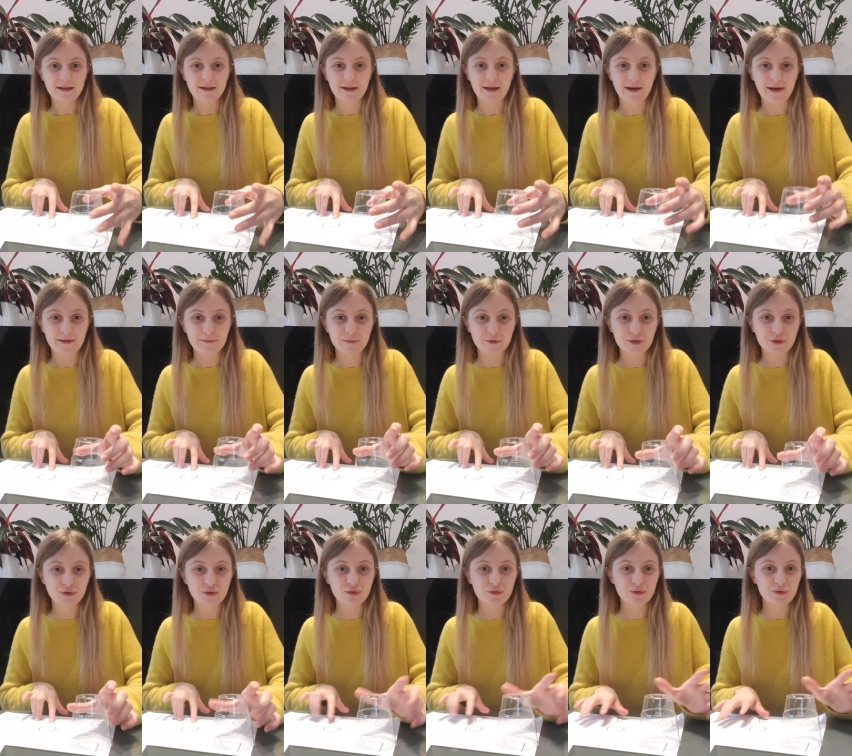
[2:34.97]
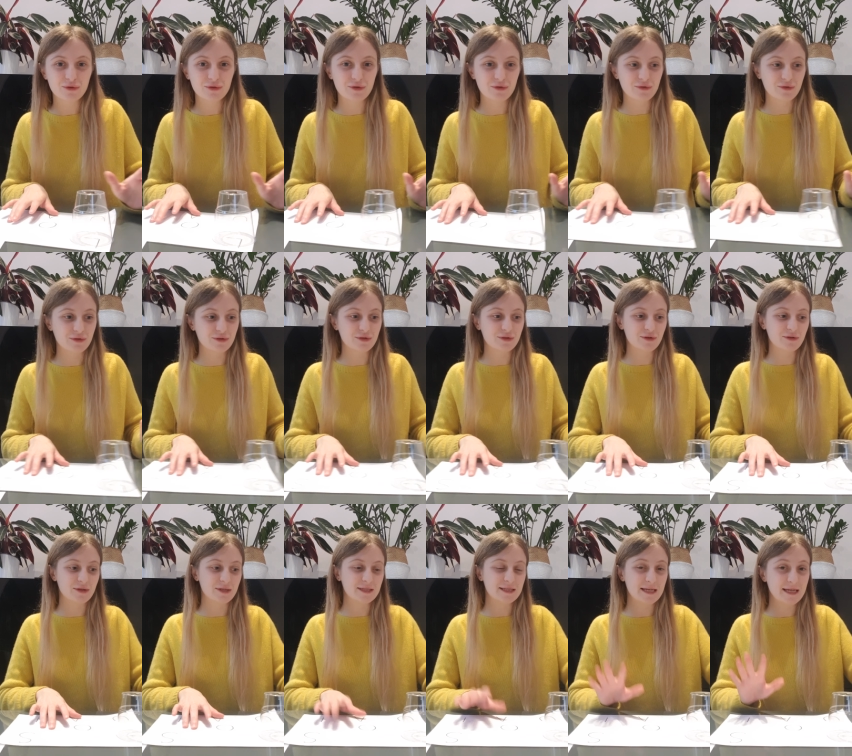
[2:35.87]
Now I'm sure you can do
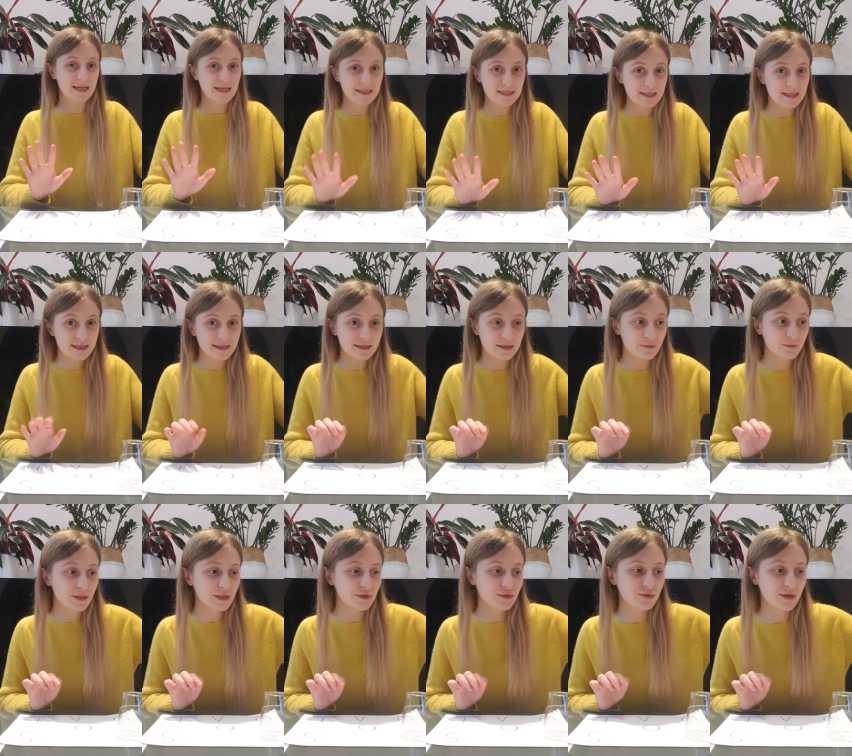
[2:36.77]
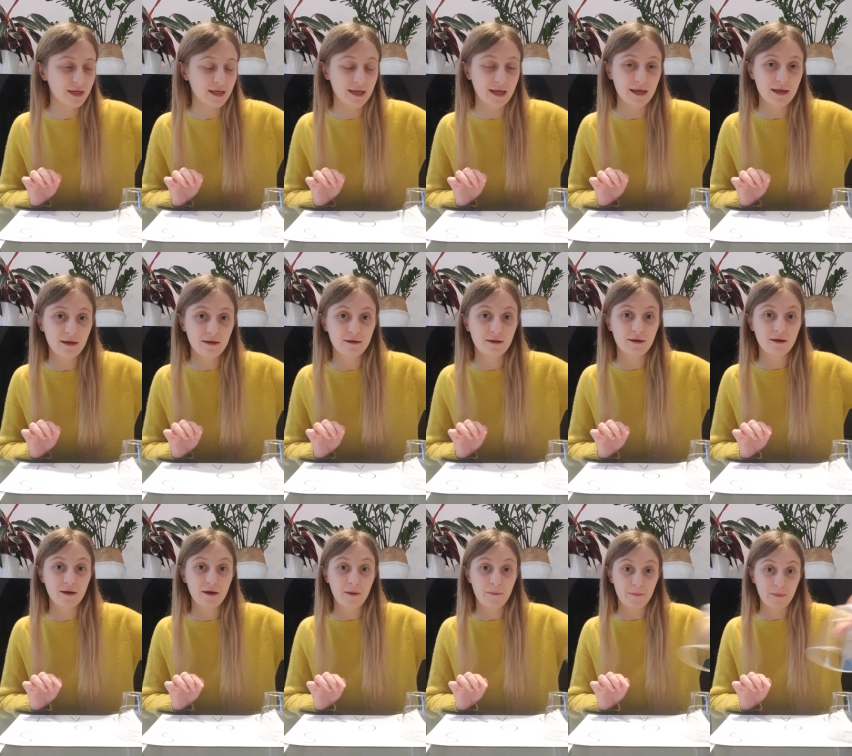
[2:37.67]
this. It is a little bit tricky,
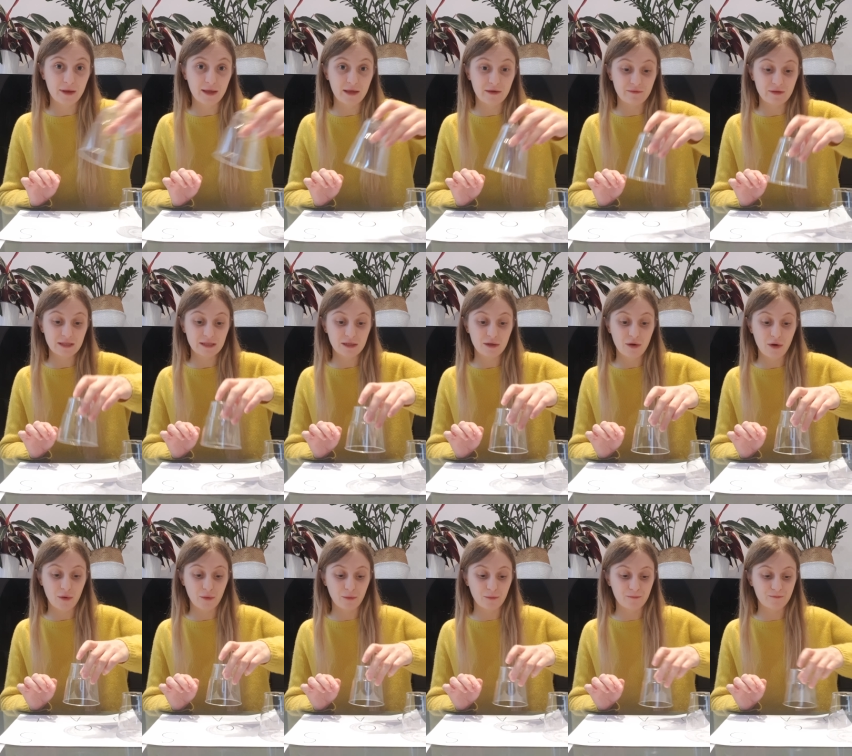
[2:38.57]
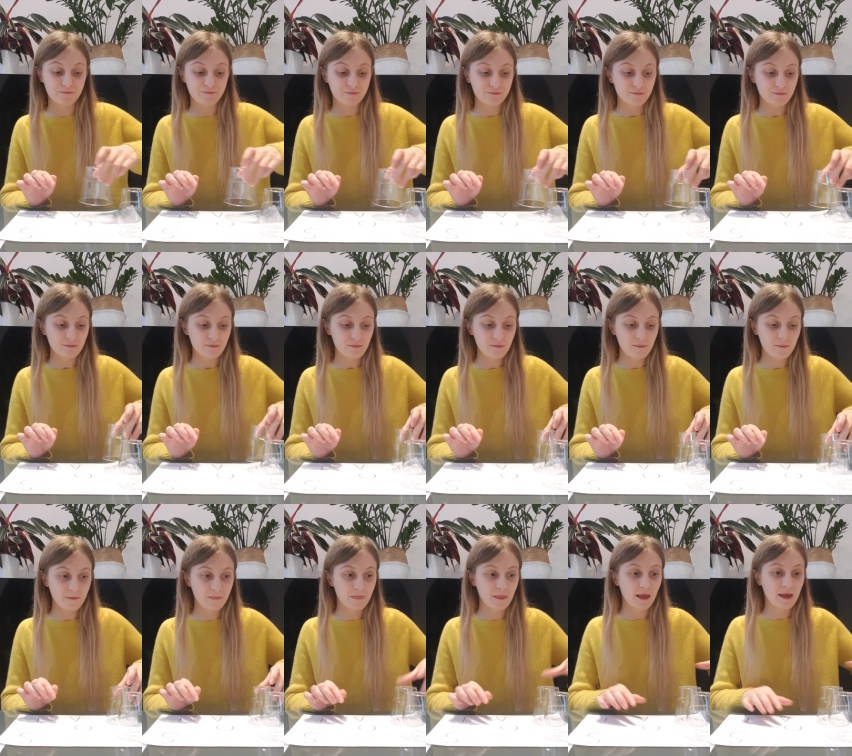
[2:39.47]
but give it a
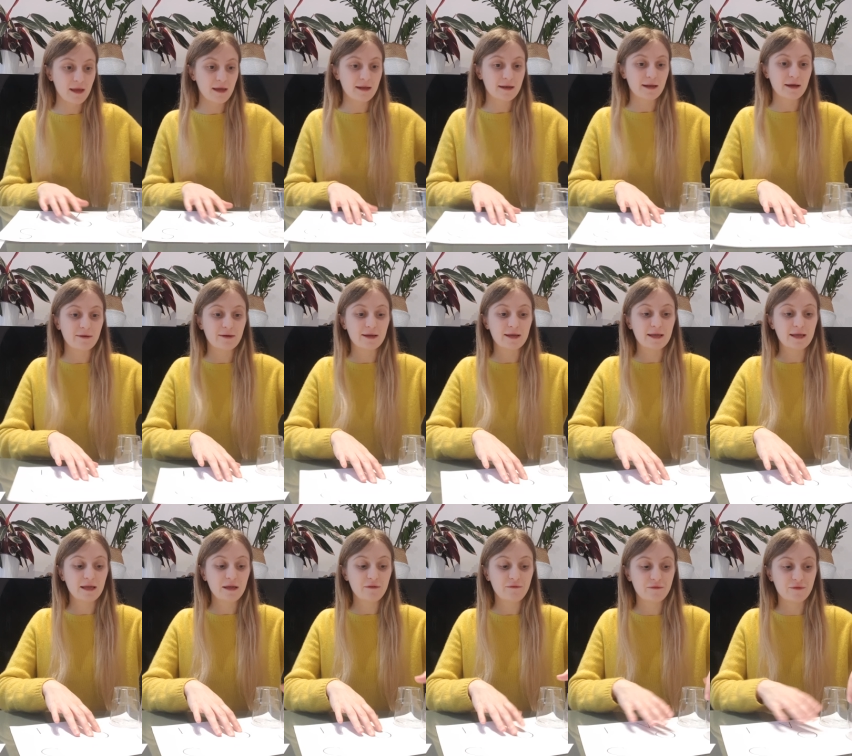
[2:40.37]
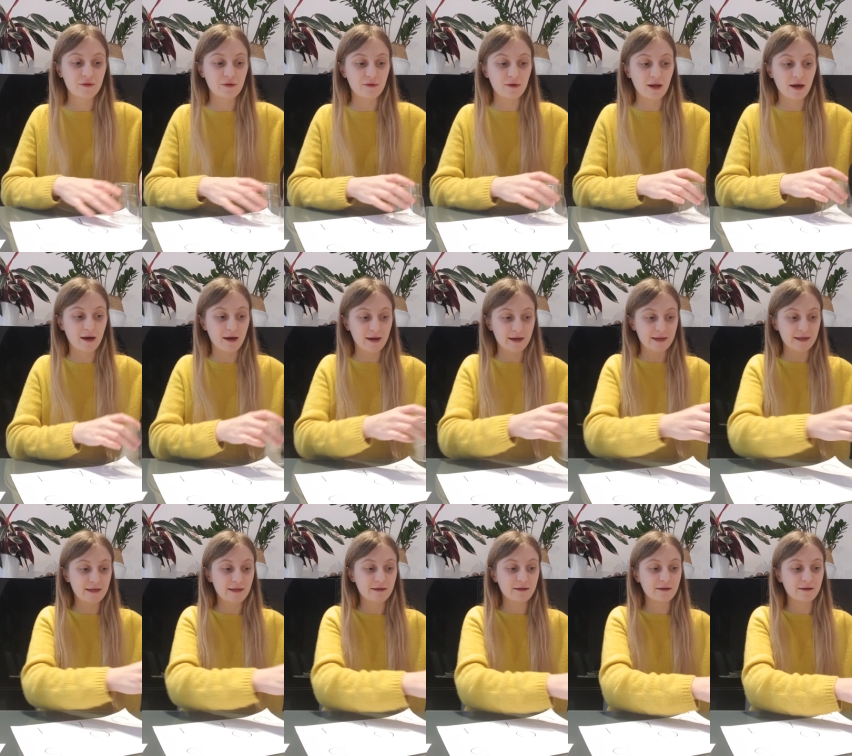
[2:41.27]
go. Now, if you
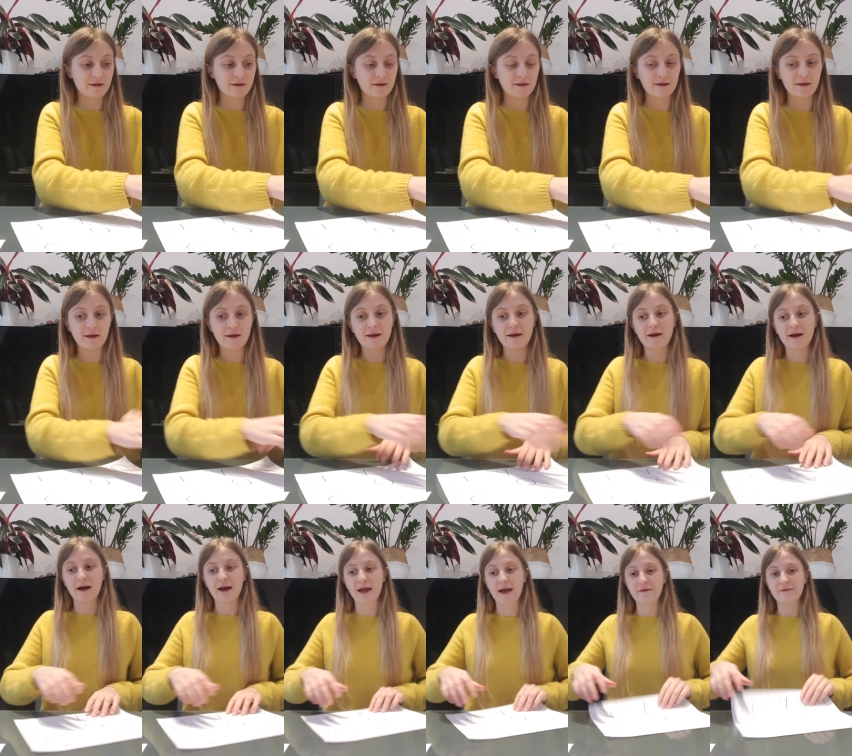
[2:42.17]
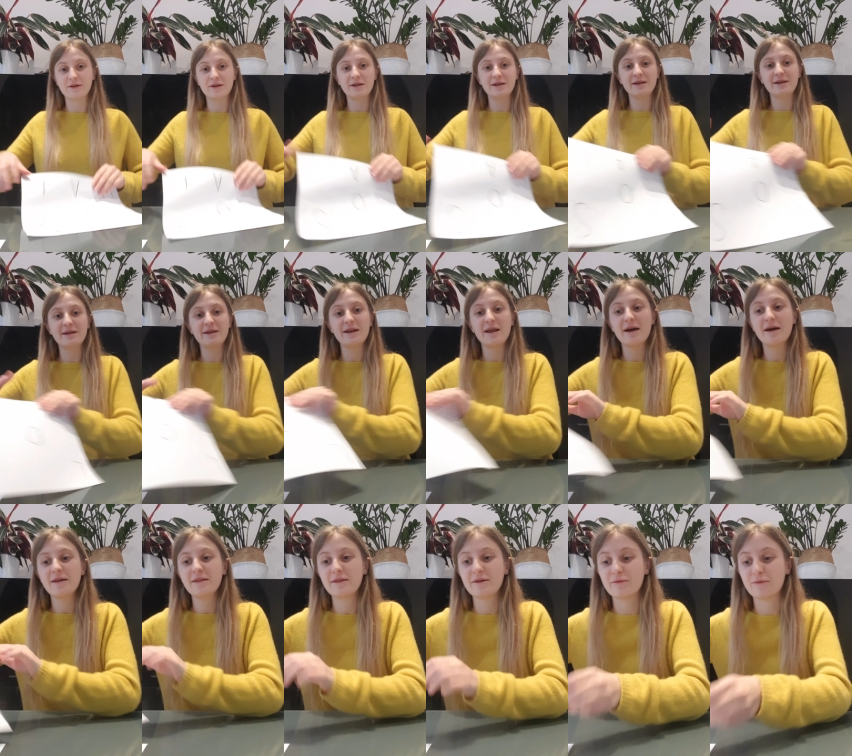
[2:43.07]
like, I have
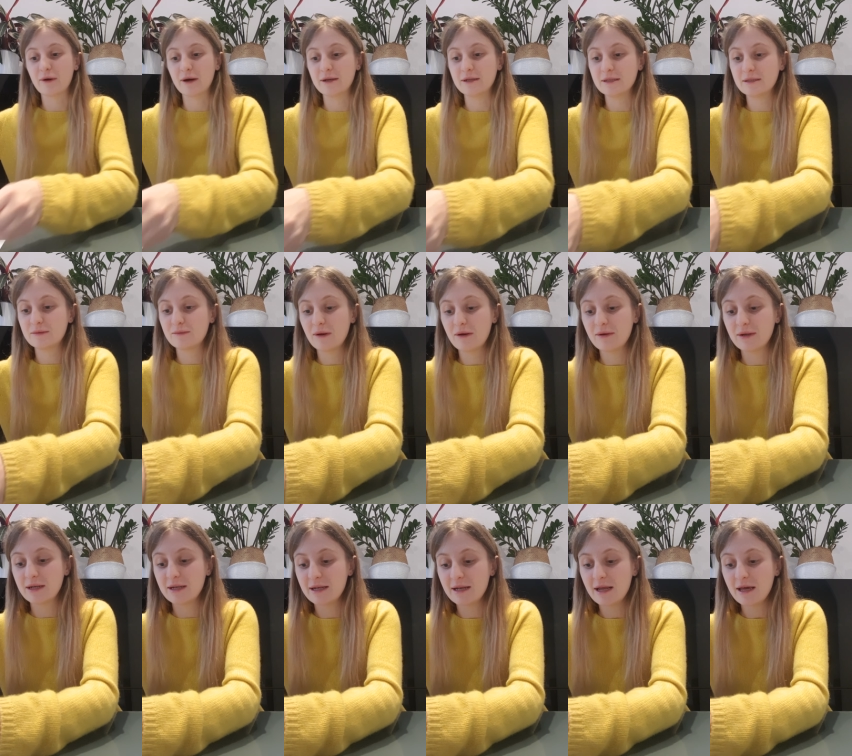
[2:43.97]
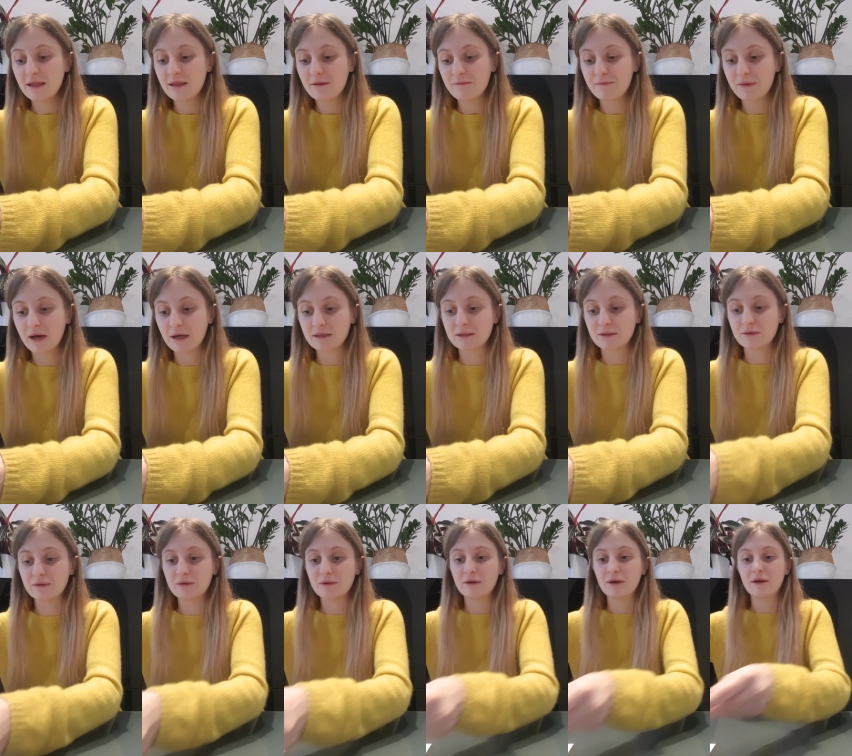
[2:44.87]
another one as well, another
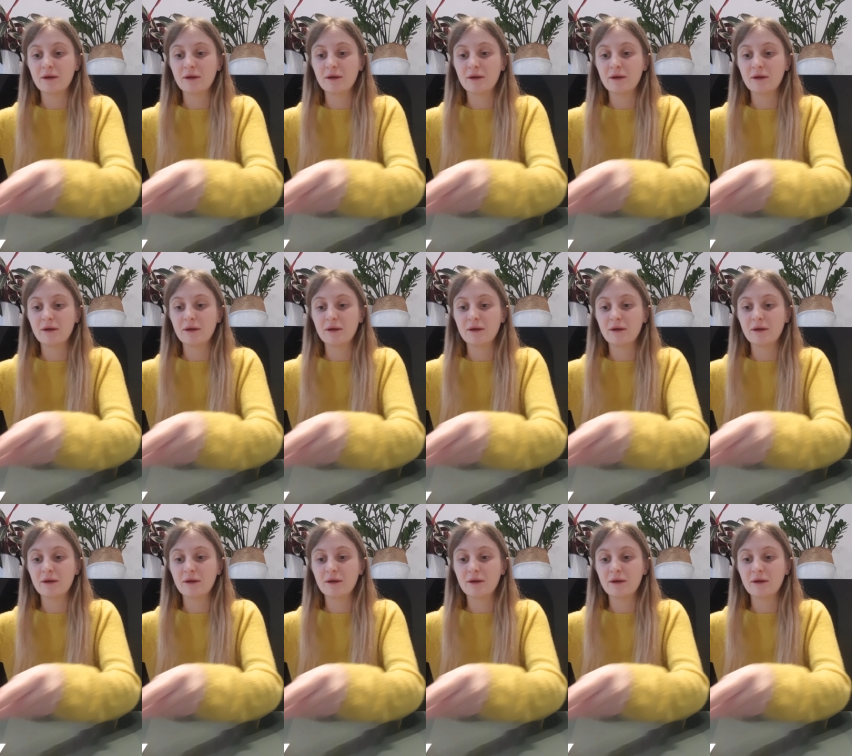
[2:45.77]
puzzle